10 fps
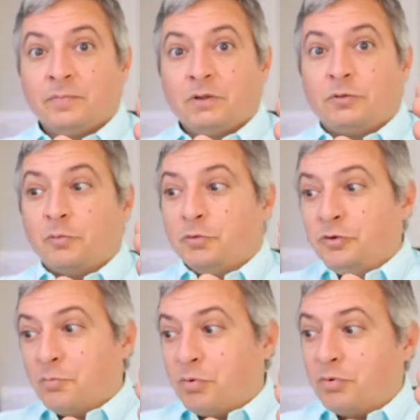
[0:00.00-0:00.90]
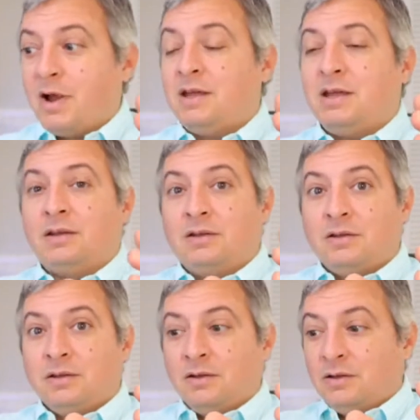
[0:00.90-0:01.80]
So when you're praying,
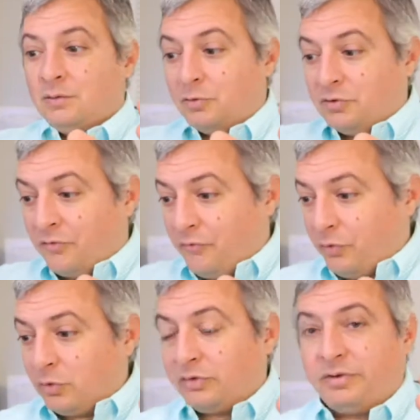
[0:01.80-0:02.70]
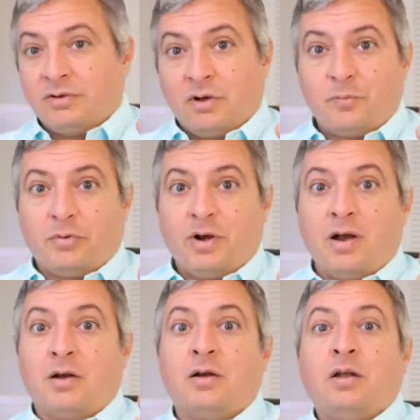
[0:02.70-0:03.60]
when you're focusing on
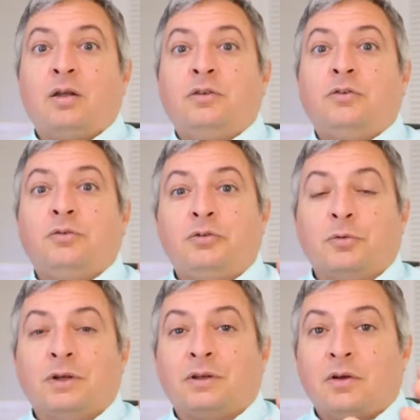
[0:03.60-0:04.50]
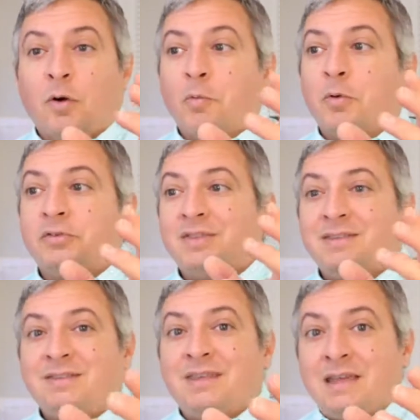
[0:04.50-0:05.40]
prayer, you're doing almost the
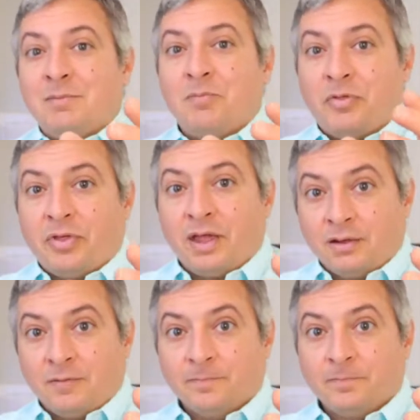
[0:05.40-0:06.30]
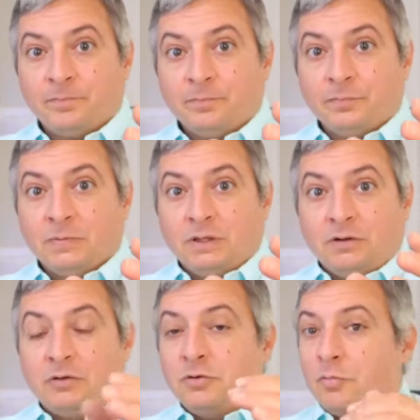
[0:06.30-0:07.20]
same thing.
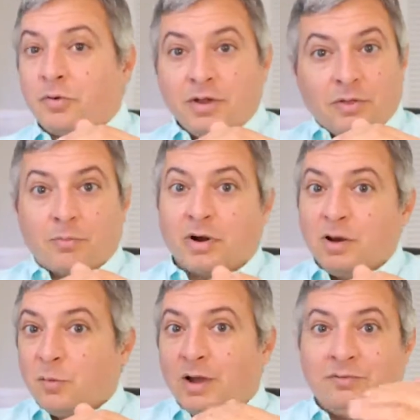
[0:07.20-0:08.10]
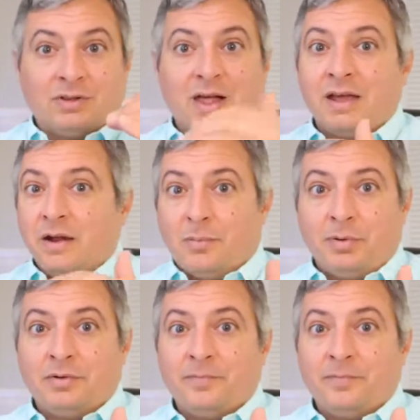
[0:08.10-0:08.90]
The brain waves line up.